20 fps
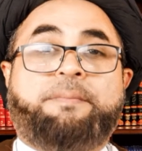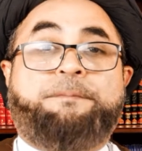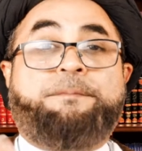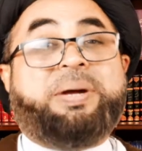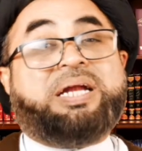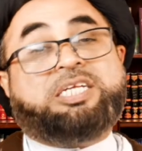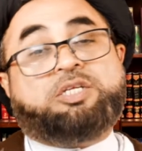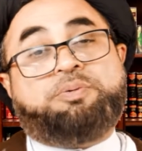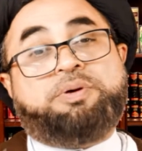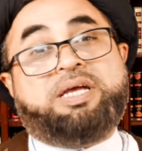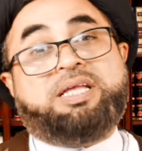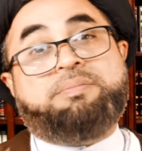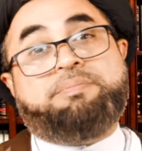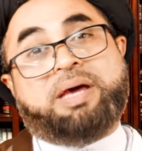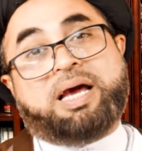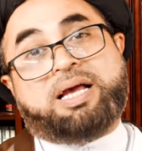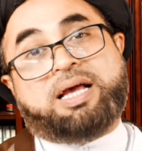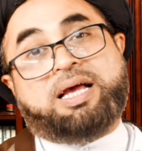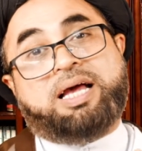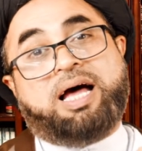between
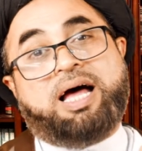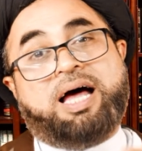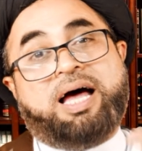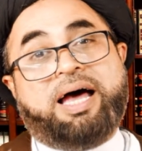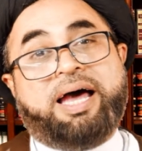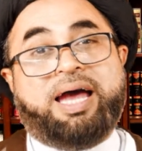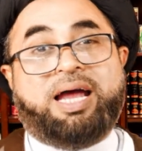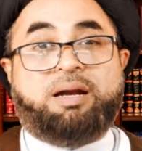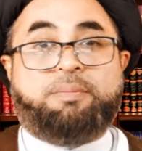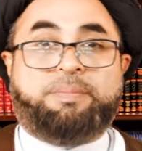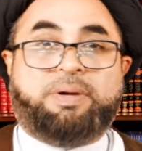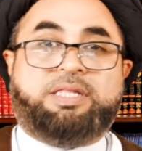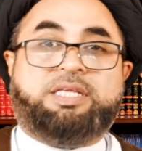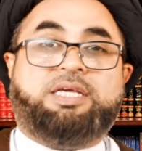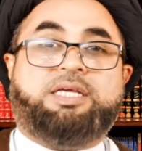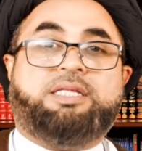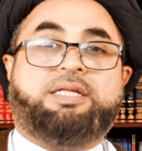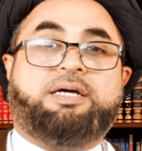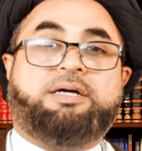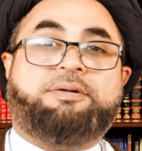Mecca and
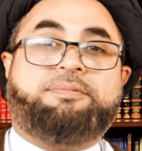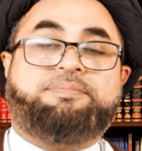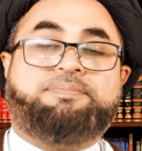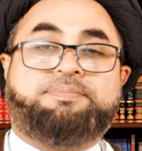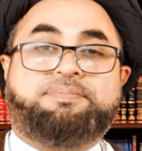Medina.